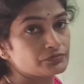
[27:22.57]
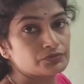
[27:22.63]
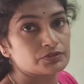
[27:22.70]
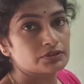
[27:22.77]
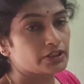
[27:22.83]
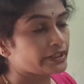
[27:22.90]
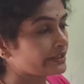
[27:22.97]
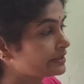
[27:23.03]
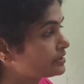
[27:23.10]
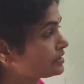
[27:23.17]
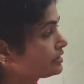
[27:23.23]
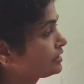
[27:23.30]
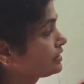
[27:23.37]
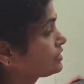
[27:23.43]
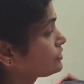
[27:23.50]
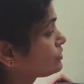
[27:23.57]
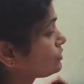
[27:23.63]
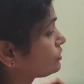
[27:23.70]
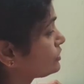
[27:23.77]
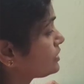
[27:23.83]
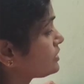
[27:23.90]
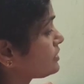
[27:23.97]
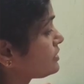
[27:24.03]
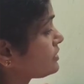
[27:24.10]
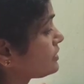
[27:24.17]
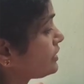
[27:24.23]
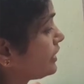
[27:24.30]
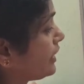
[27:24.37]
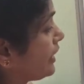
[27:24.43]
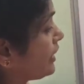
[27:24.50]
Correct? So this
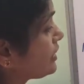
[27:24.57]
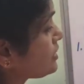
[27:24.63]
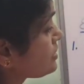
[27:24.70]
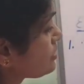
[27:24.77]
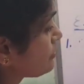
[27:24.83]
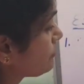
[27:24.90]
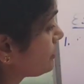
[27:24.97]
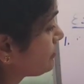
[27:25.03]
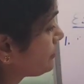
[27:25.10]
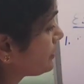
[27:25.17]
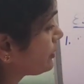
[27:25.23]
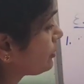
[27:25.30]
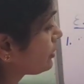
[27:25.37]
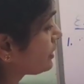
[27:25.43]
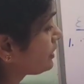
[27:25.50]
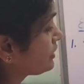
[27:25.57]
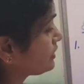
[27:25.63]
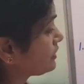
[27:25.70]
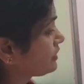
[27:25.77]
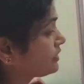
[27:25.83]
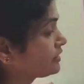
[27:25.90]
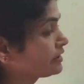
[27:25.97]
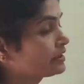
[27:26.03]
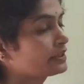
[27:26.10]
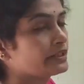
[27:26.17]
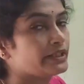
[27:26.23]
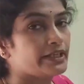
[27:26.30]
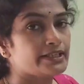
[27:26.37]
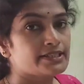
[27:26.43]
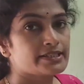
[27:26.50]
8 will be your
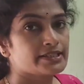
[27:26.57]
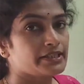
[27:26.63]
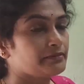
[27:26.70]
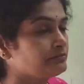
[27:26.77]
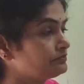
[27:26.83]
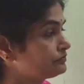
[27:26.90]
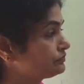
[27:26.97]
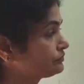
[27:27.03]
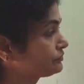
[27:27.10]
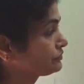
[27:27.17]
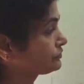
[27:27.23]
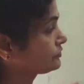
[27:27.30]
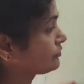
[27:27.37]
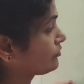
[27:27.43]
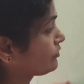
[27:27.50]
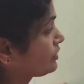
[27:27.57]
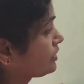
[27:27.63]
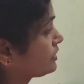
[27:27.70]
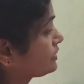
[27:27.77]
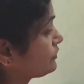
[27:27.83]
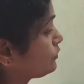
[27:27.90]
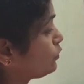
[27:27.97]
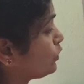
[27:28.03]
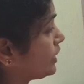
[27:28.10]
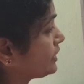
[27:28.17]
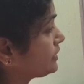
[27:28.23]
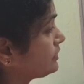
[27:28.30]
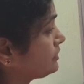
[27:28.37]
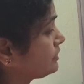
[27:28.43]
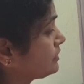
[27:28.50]
LCM.
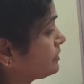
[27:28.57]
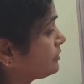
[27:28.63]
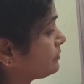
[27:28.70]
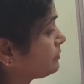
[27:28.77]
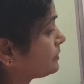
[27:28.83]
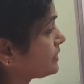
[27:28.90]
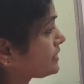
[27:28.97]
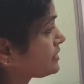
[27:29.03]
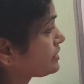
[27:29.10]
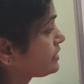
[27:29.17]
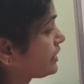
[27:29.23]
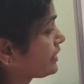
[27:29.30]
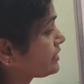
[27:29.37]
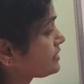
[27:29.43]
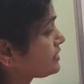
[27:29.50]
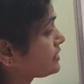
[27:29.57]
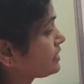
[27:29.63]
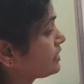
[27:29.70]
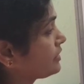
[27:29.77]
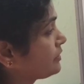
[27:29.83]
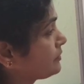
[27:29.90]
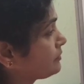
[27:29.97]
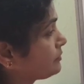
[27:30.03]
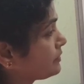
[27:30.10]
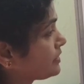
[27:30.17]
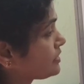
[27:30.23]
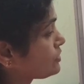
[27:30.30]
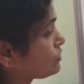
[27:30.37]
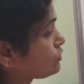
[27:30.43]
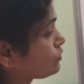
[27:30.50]
1 plus 6
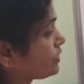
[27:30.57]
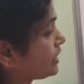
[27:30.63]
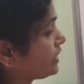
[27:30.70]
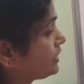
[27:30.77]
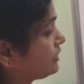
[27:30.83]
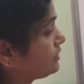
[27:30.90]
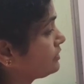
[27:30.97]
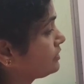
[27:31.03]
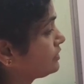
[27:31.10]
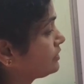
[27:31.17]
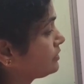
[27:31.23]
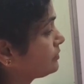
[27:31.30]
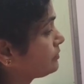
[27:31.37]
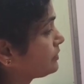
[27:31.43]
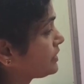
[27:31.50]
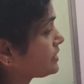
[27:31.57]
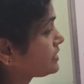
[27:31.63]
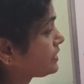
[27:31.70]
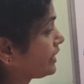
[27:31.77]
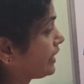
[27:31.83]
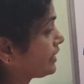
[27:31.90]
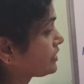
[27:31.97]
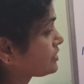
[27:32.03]
plus 12 plus 8.